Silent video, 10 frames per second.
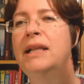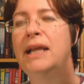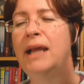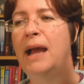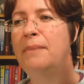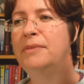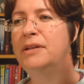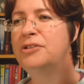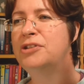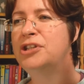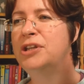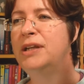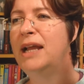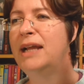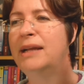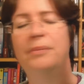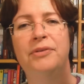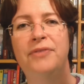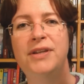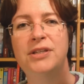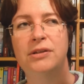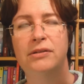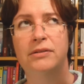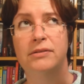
Literature Like a Professor,